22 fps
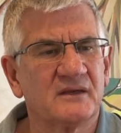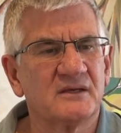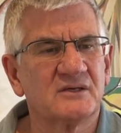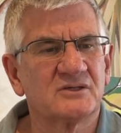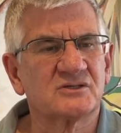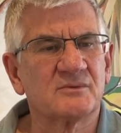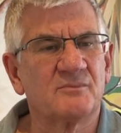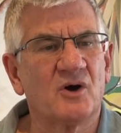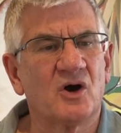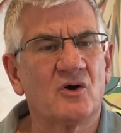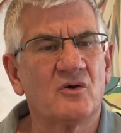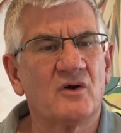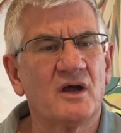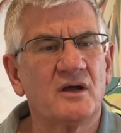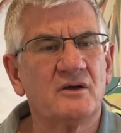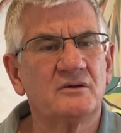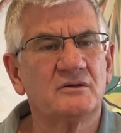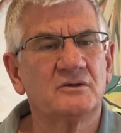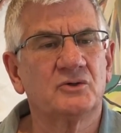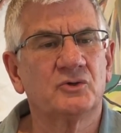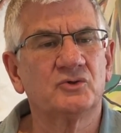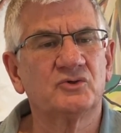Tomorrow,
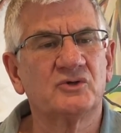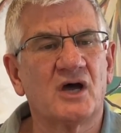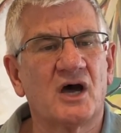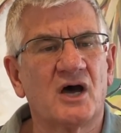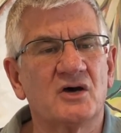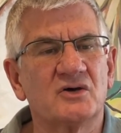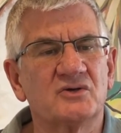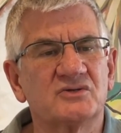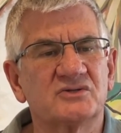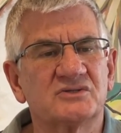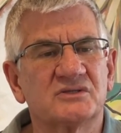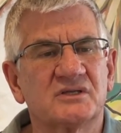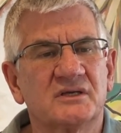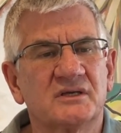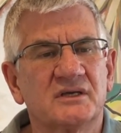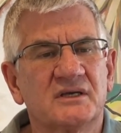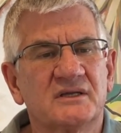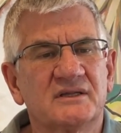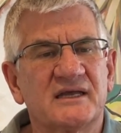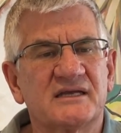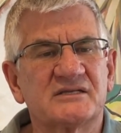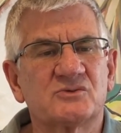who knows?
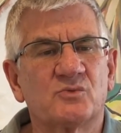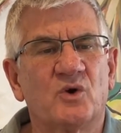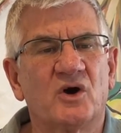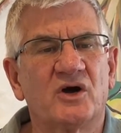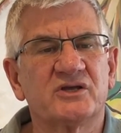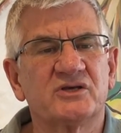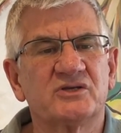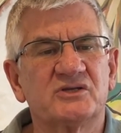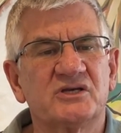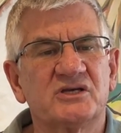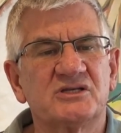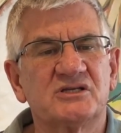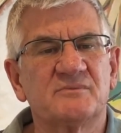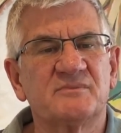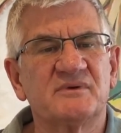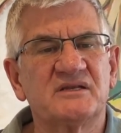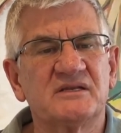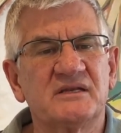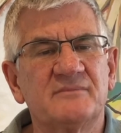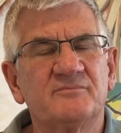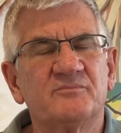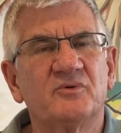That's why you need to be
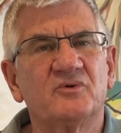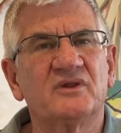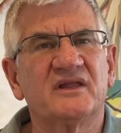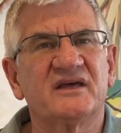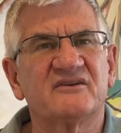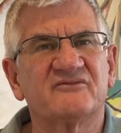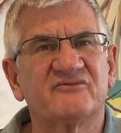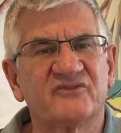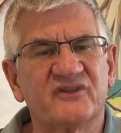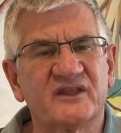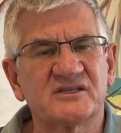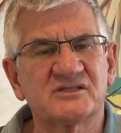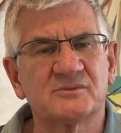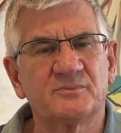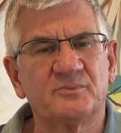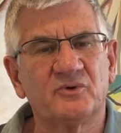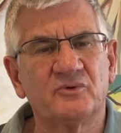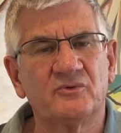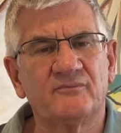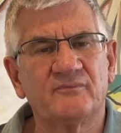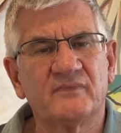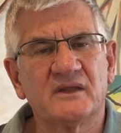nimble and
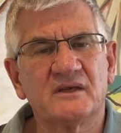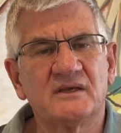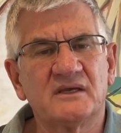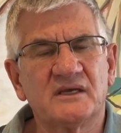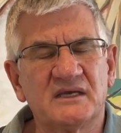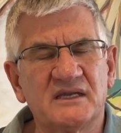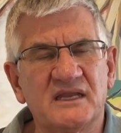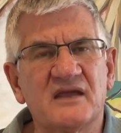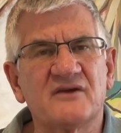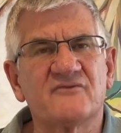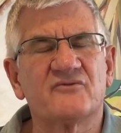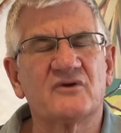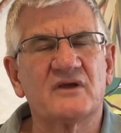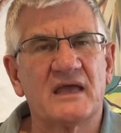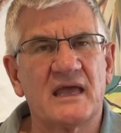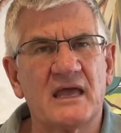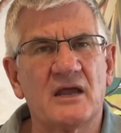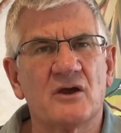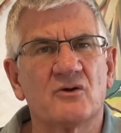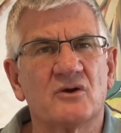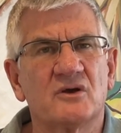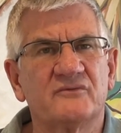flexible in every
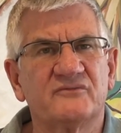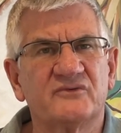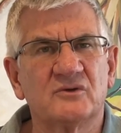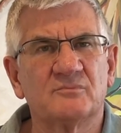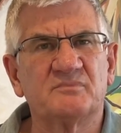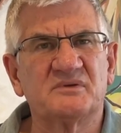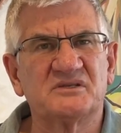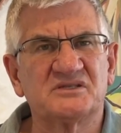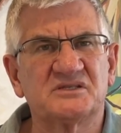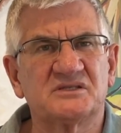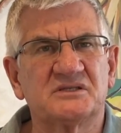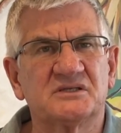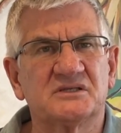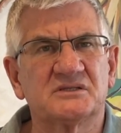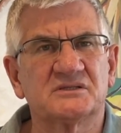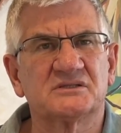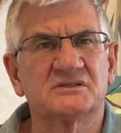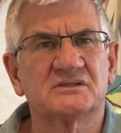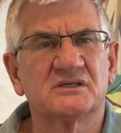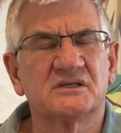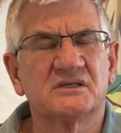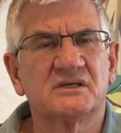area of your
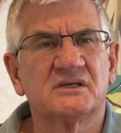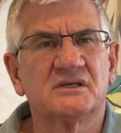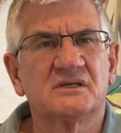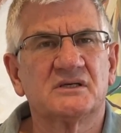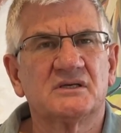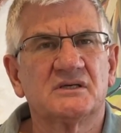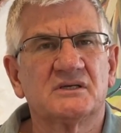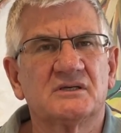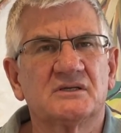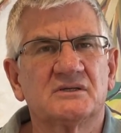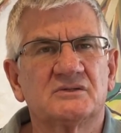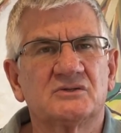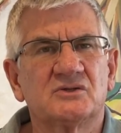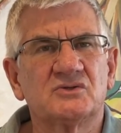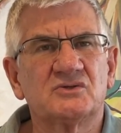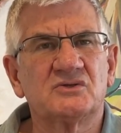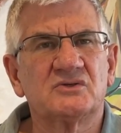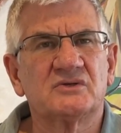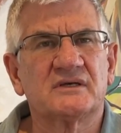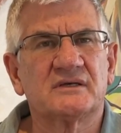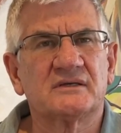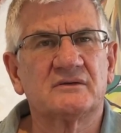business. Do
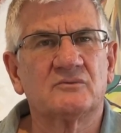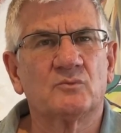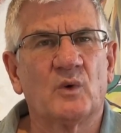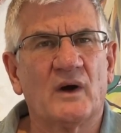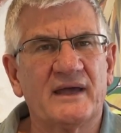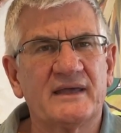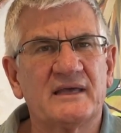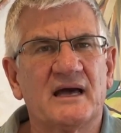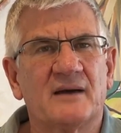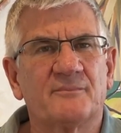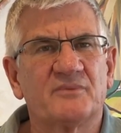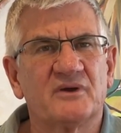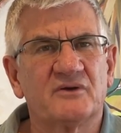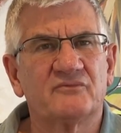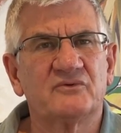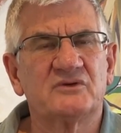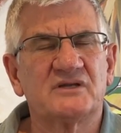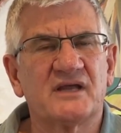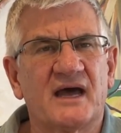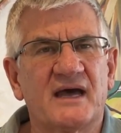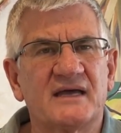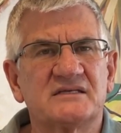you wake up every
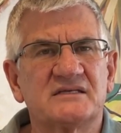day